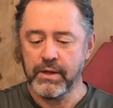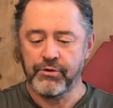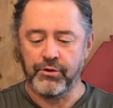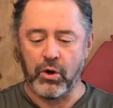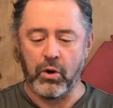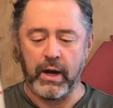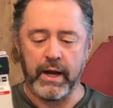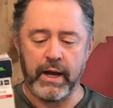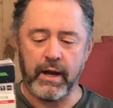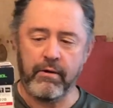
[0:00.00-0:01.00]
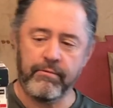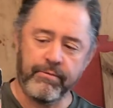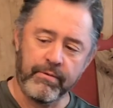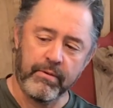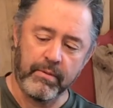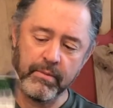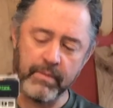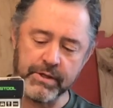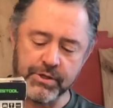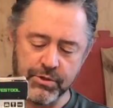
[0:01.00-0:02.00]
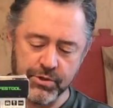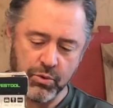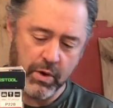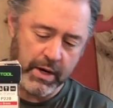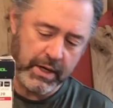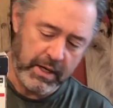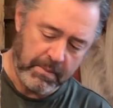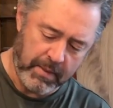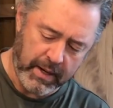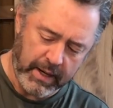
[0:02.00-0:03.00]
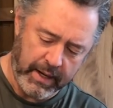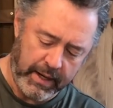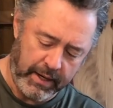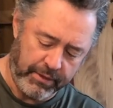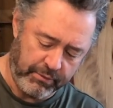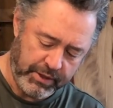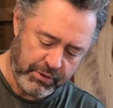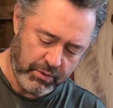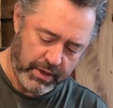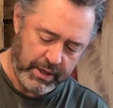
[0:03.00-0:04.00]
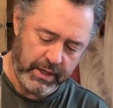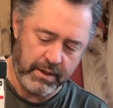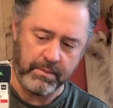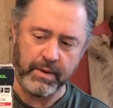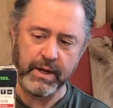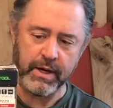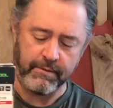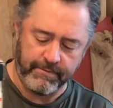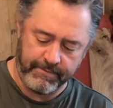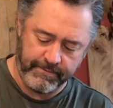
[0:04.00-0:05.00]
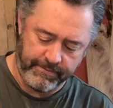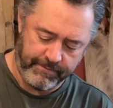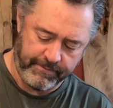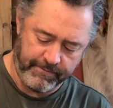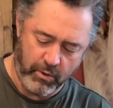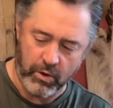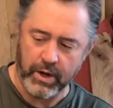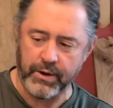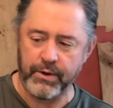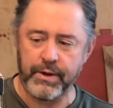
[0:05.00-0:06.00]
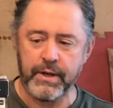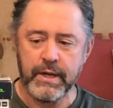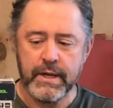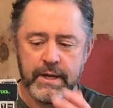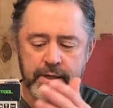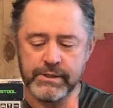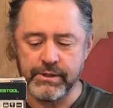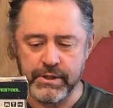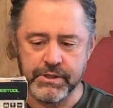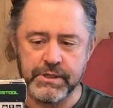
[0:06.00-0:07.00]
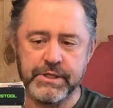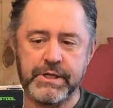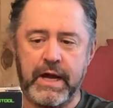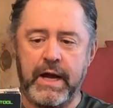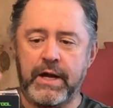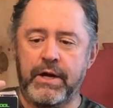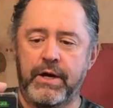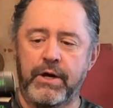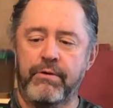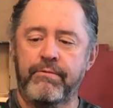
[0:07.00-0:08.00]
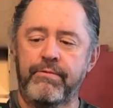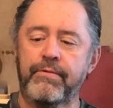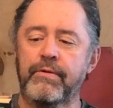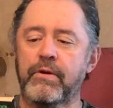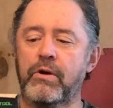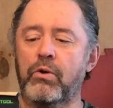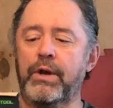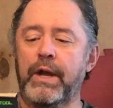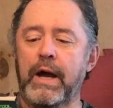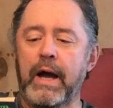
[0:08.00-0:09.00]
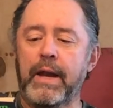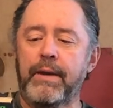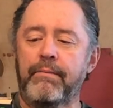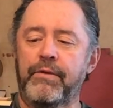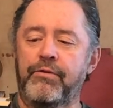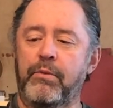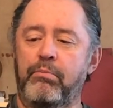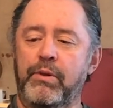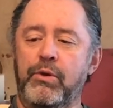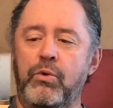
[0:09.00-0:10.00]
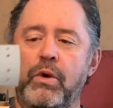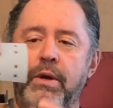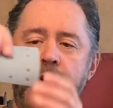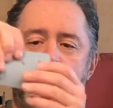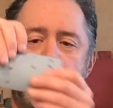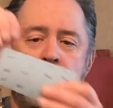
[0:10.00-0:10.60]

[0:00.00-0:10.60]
So I have my 220, my 320, and my 400. So there's a stack of Granat, the blue one.